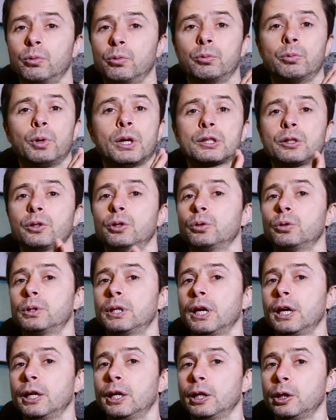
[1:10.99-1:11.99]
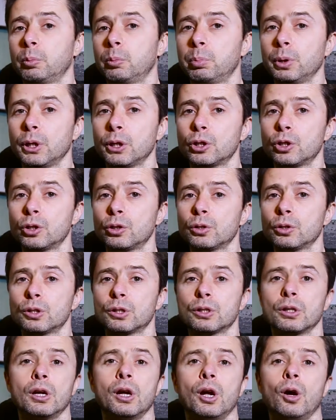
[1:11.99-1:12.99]
Whether you're taking your
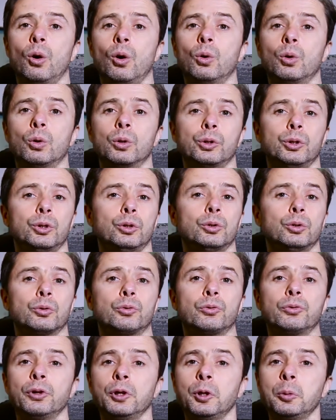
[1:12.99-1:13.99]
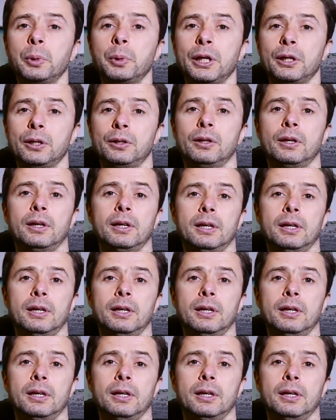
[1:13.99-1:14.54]
pictures or you're filming,